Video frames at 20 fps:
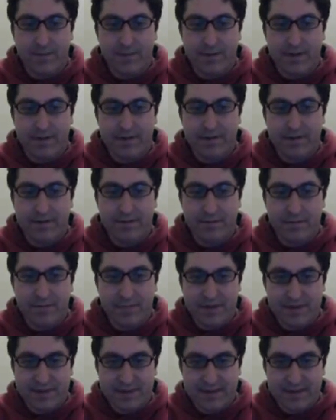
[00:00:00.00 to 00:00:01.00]

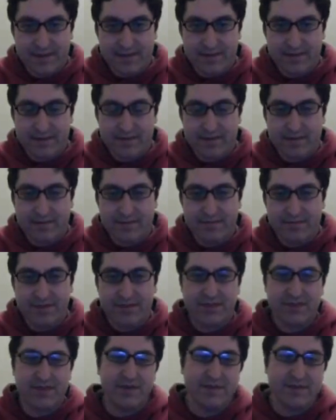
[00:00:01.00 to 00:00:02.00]
1%,
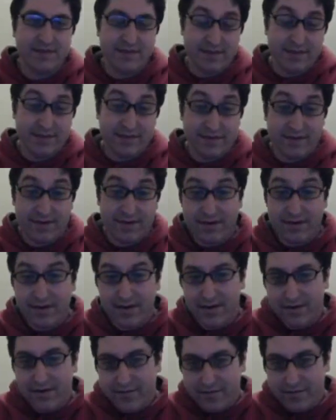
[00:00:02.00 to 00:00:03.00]
which turns to 0,
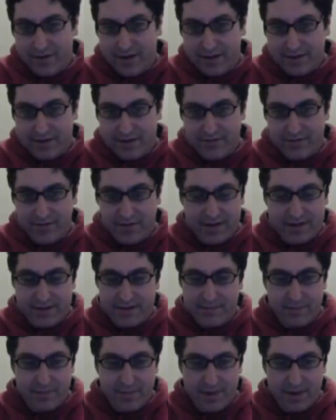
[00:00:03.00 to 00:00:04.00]
fine,
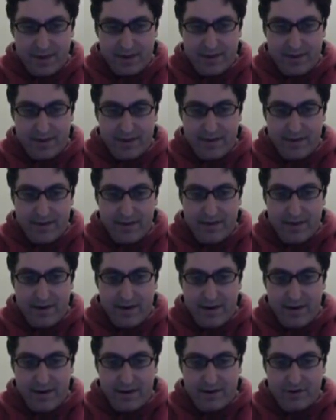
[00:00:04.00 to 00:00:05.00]
divided by
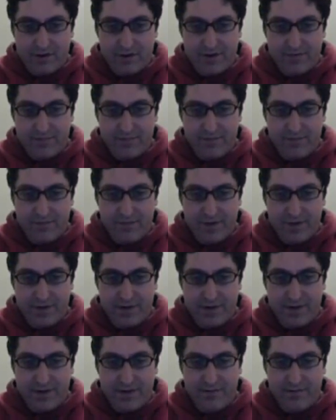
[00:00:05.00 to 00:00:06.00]

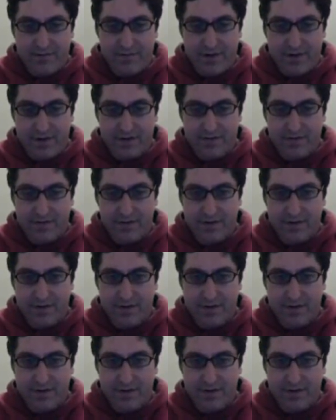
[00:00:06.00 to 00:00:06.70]
135.